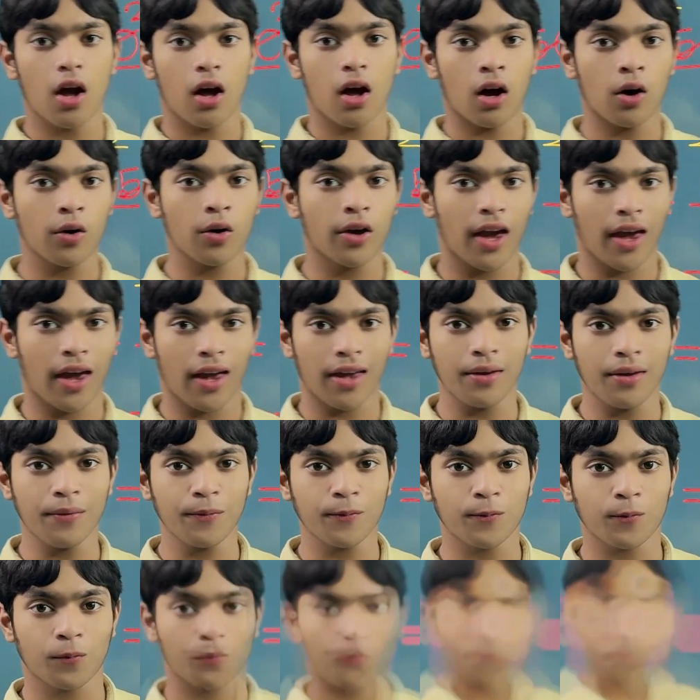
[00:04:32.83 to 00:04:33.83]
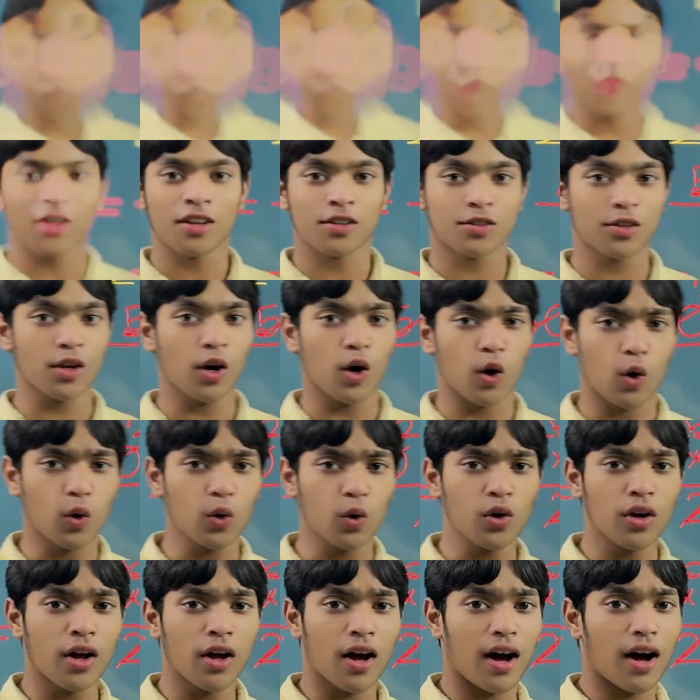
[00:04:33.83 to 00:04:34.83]
Okay,
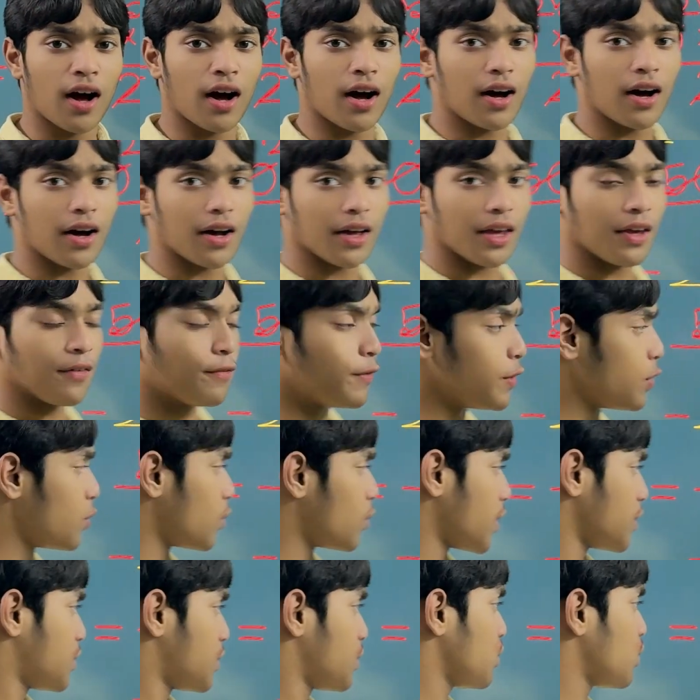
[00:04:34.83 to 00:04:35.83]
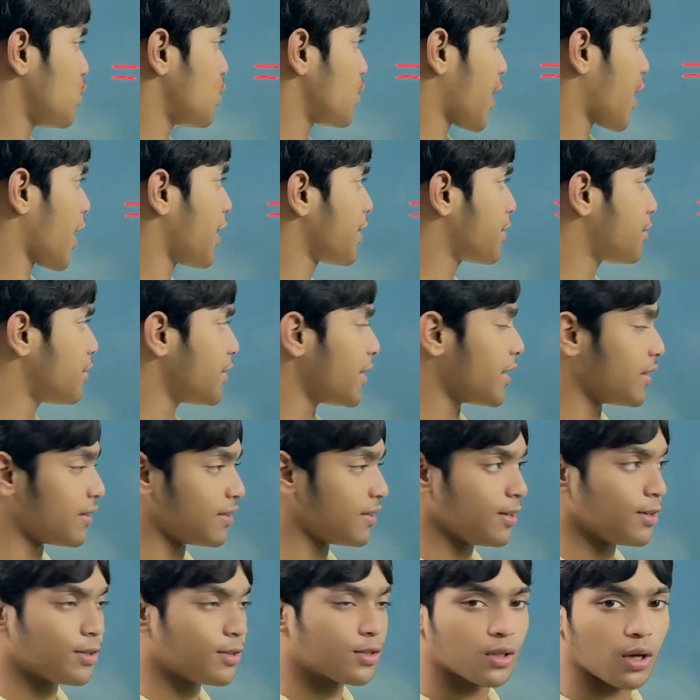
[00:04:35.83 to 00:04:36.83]
so if you want to calculate
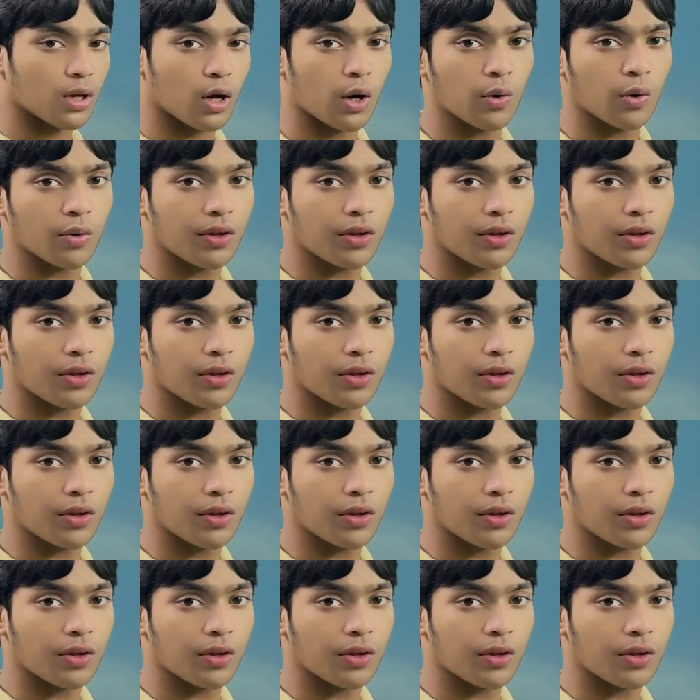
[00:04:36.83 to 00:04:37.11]
this, so